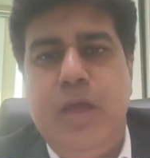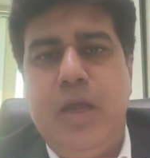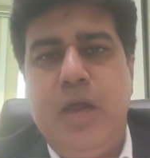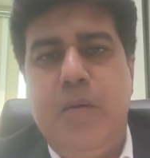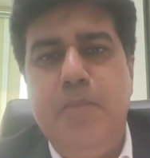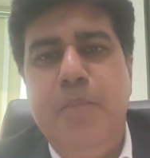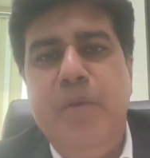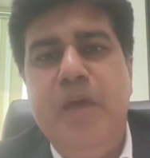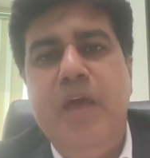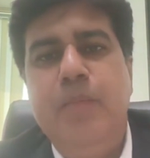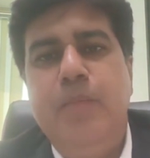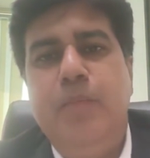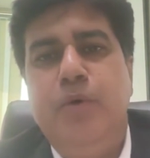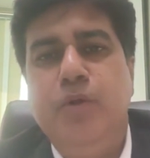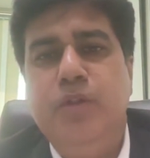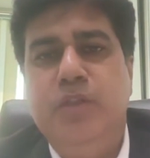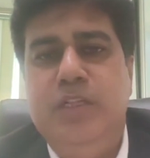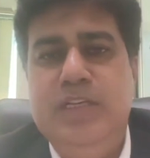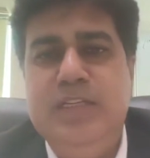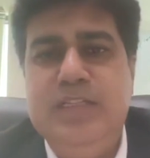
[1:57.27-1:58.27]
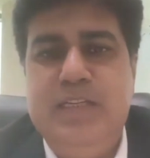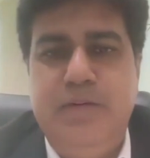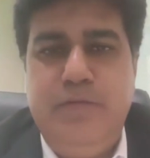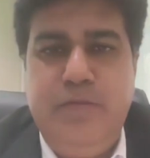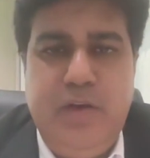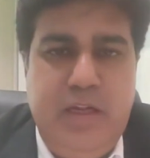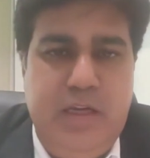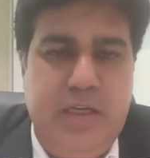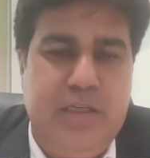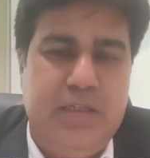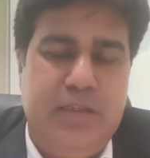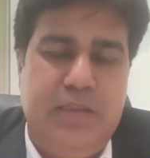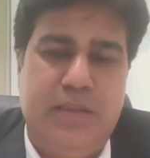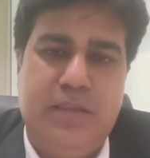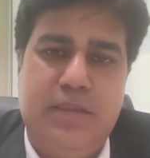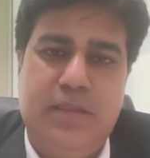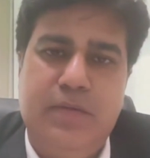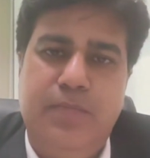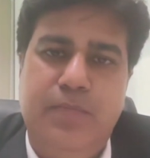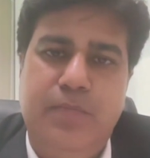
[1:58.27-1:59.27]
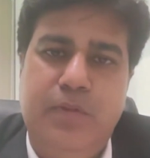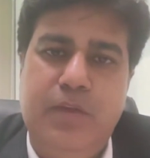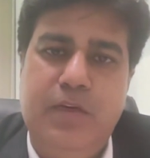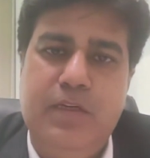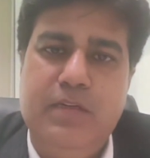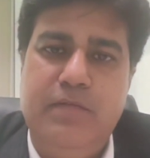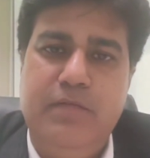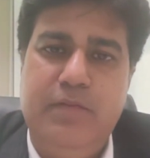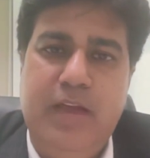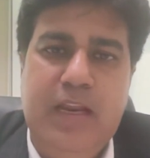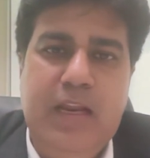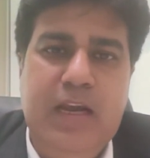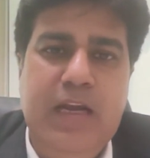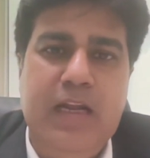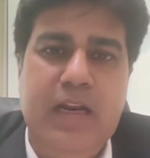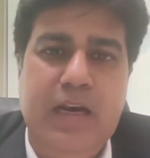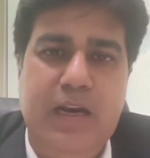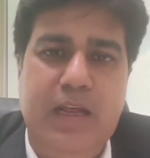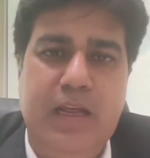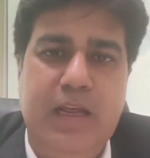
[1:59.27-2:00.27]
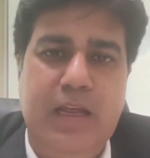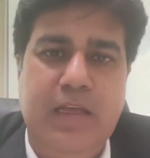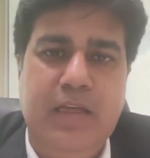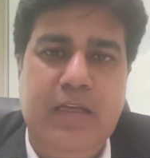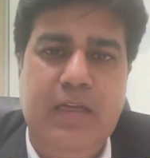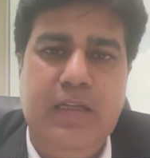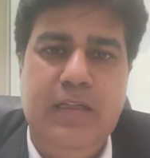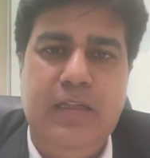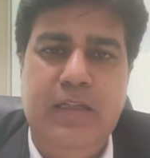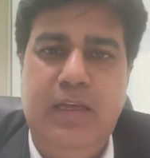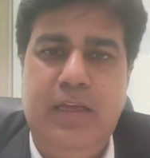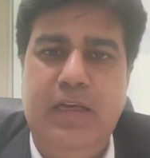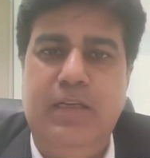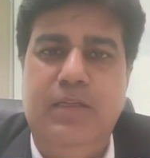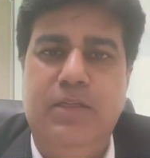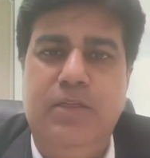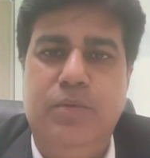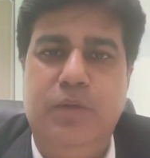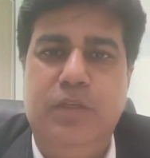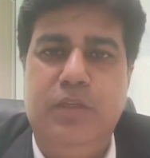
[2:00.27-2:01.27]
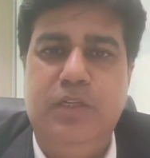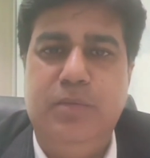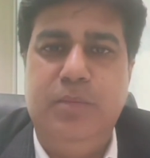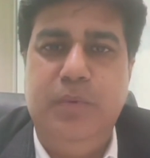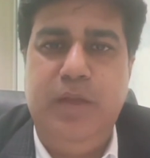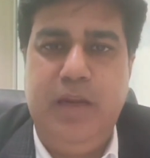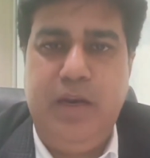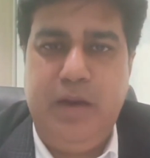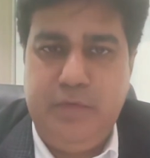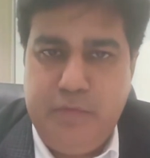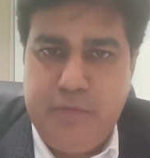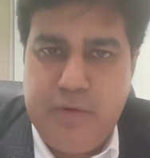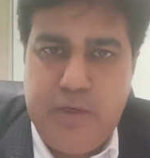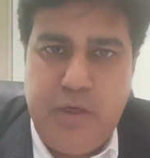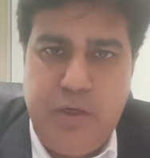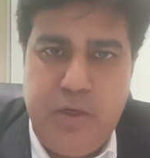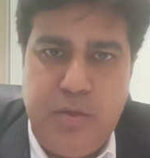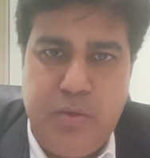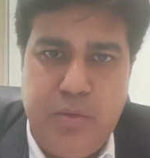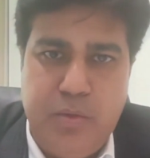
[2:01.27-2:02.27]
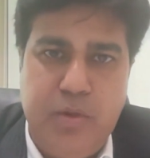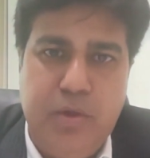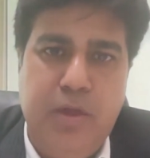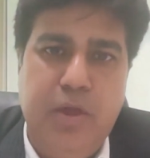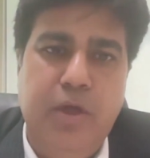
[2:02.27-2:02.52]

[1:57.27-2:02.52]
compare both these definitions. There is a very interlinking things which is being referred to,